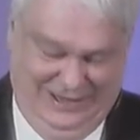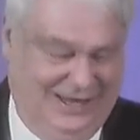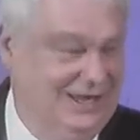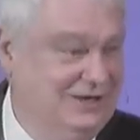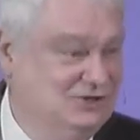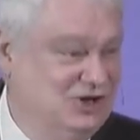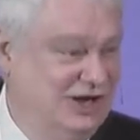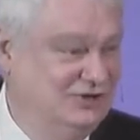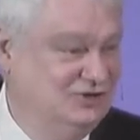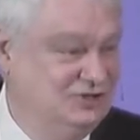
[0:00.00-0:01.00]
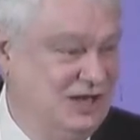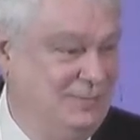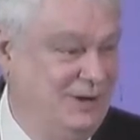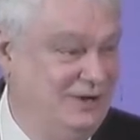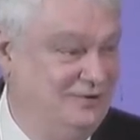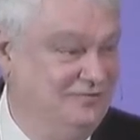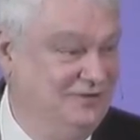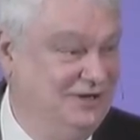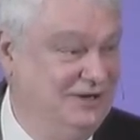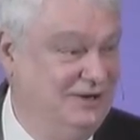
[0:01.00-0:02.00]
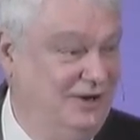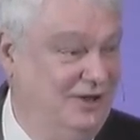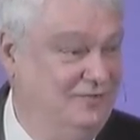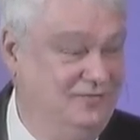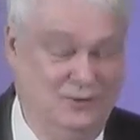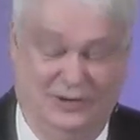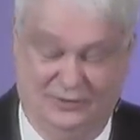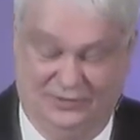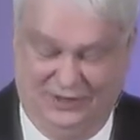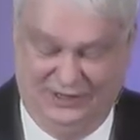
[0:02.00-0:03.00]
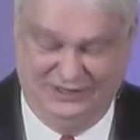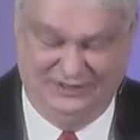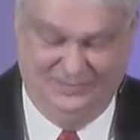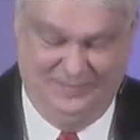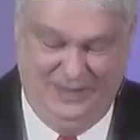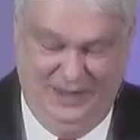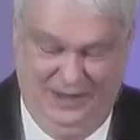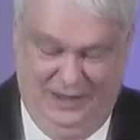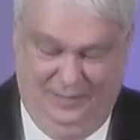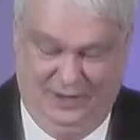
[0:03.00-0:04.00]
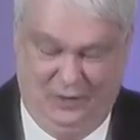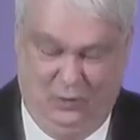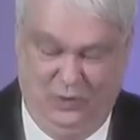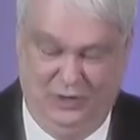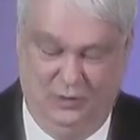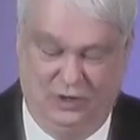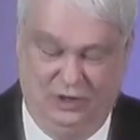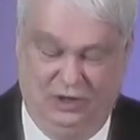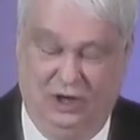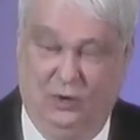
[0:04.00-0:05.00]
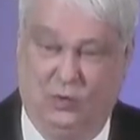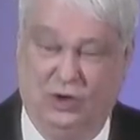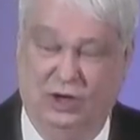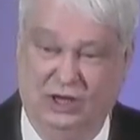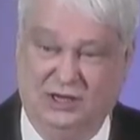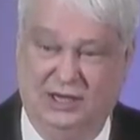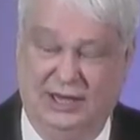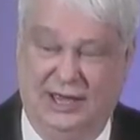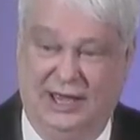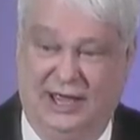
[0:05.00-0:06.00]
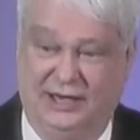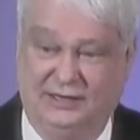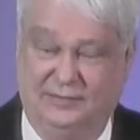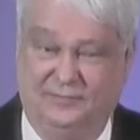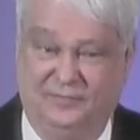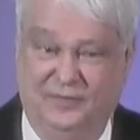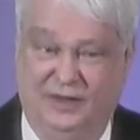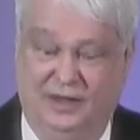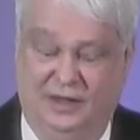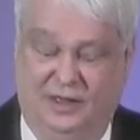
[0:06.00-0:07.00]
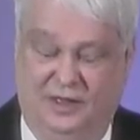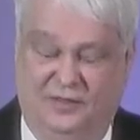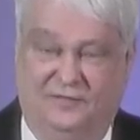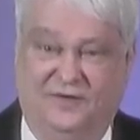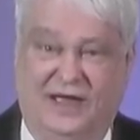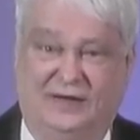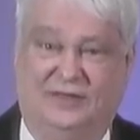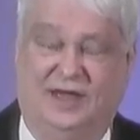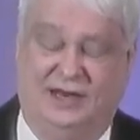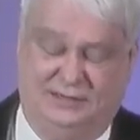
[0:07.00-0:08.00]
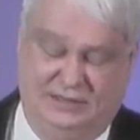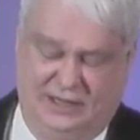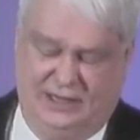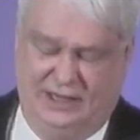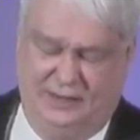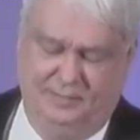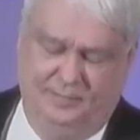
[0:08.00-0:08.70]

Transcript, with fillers: and change the topography and a few other things. But we were, were looking at the fact that. Uh,